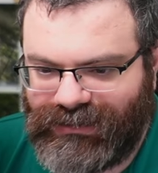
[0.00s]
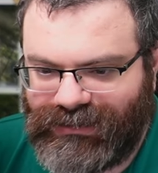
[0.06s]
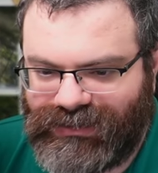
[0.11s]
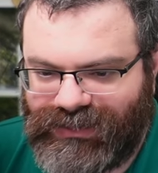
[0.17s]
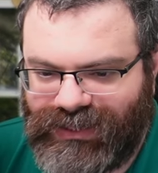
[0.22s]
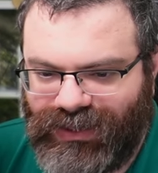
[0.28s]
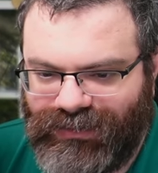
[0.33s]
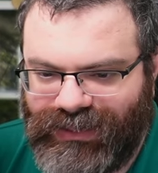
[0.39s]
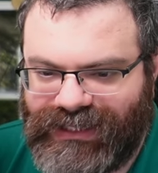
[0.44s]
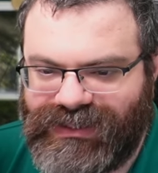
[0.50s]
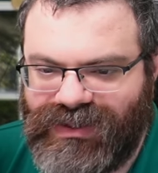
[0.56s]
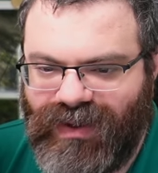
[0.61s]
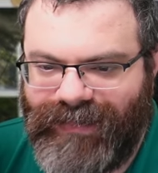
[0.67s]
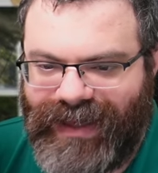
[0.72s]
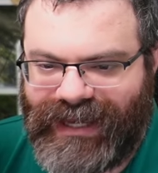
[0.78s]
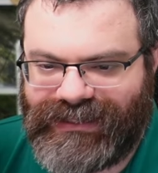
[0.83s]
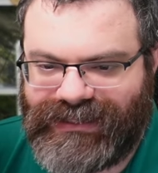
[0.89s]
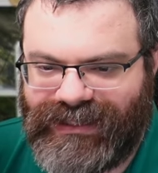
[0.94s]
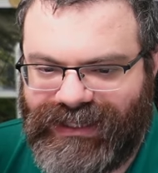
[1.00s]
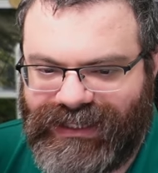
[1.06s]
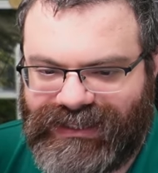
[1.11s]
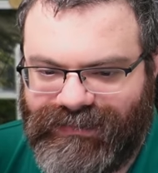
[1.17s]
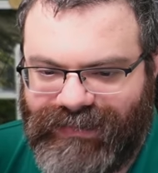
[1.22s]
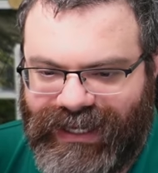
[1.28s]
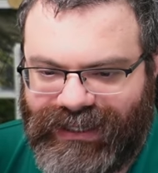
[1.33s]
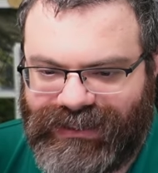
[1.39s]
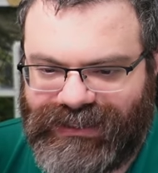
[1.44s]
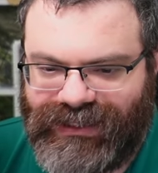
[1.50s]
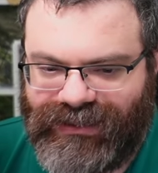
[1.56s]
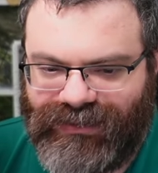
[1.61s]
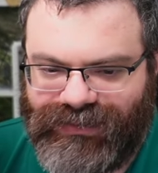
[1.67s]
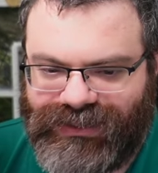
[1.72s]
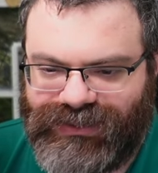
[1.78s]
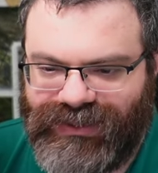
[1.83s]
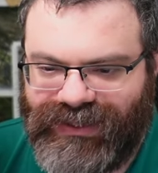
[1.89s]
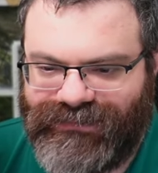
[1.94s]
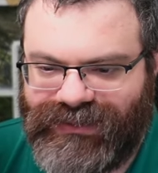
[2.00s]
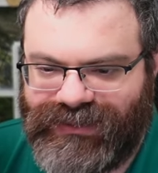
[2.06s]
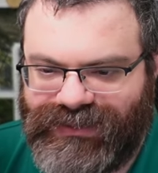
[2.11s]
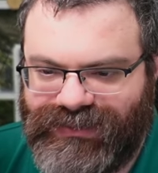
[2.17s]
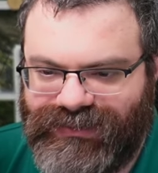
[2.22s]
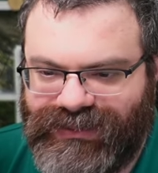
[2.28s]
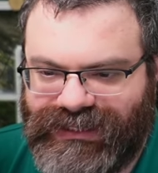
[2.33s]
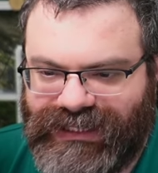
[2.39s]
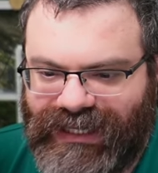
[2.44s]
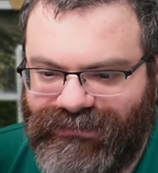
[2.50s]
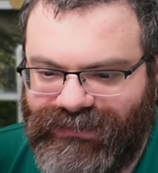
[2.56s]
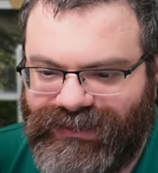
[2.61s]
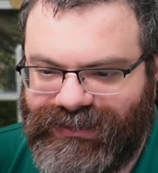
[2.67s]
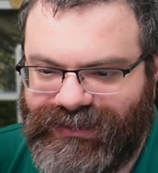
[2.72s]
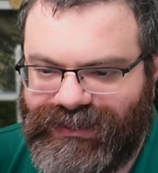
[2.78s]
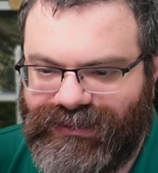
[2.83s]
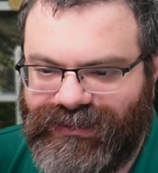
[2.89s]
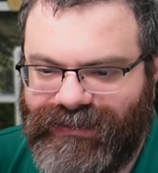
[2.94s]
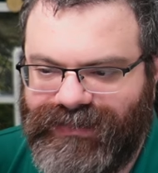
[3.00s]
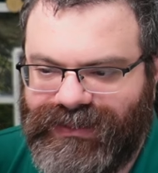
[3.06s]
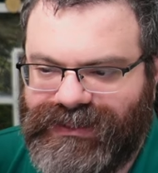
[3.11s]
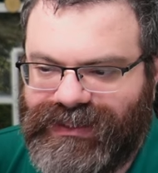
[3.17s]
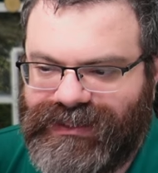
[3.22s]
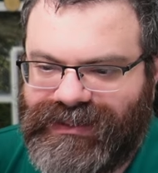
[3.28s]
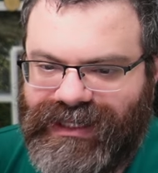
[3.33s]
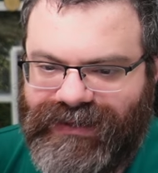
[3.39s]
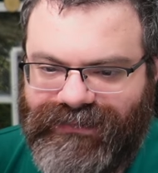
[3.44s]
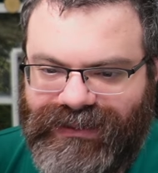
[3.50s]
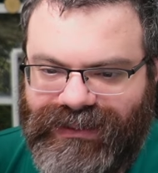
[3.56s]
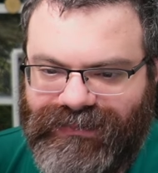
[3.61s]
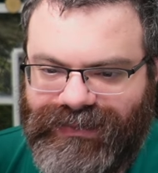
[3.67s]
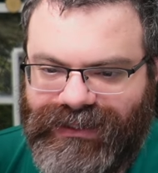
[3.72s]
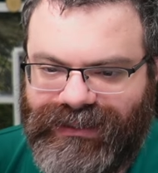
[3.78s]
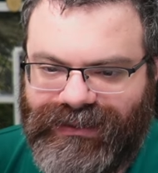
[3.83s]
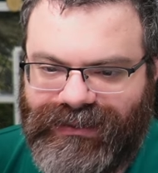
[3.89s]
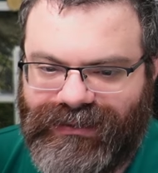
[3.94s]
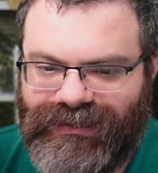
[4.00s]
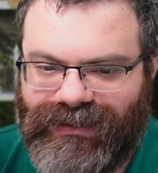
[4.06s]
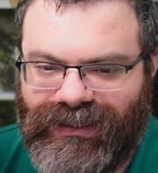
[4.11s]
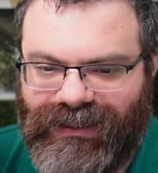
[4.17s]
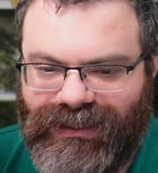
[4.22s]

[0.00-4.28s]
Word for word: So let's go back to this band here. We do have the two sevens. That puts a seven up here.